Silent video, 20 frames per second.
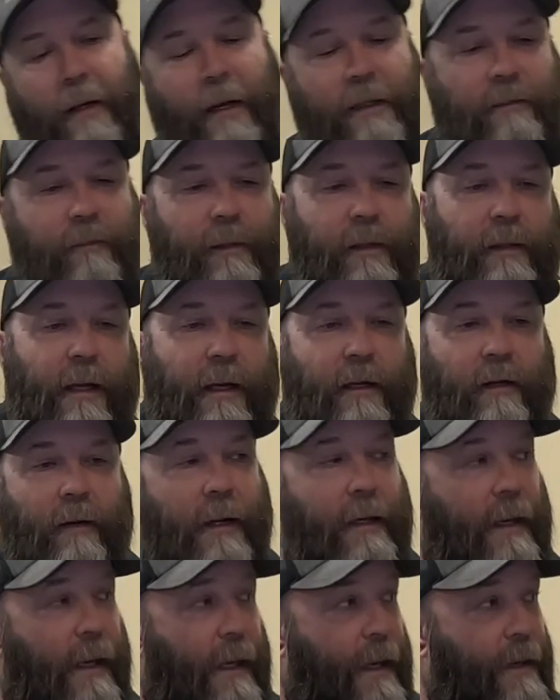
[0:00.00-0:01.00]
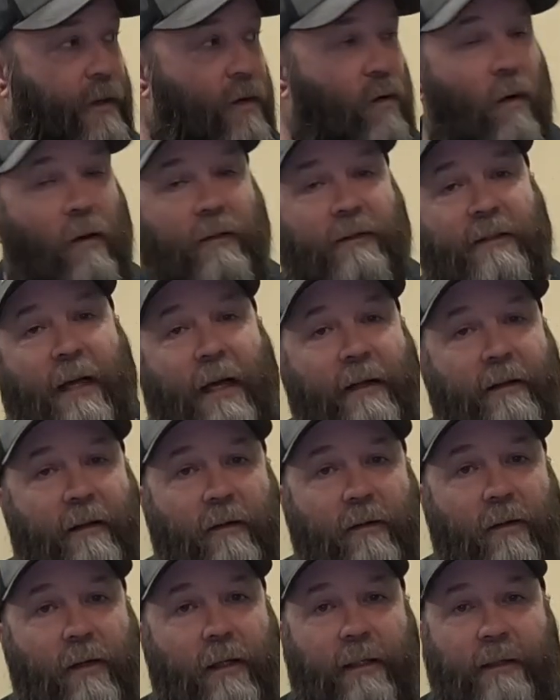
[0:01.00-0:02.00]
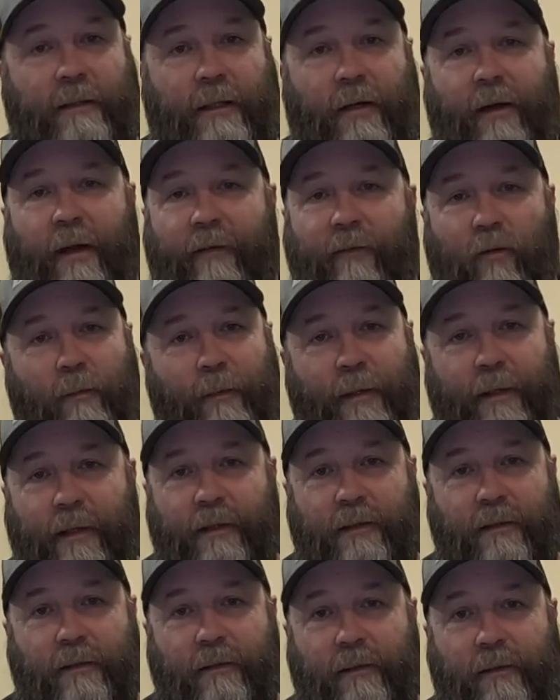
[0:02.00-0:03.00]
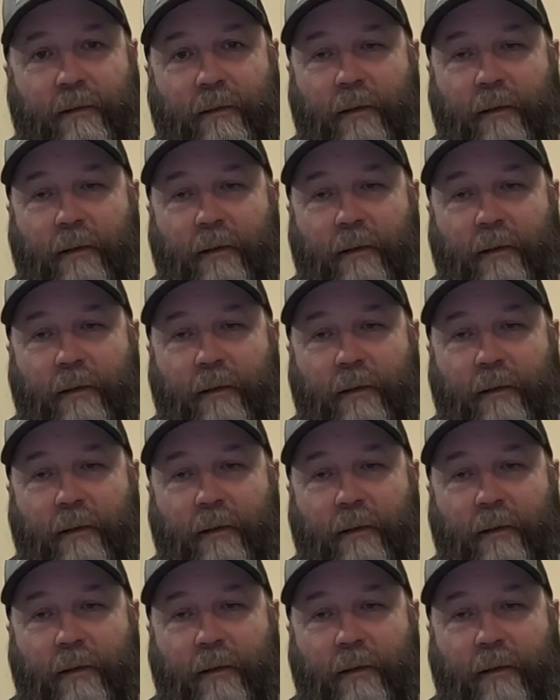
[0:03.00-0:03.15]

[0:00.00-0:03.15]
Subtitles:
hasn't been that great, and I got to go outside to do it because I don't have room in this.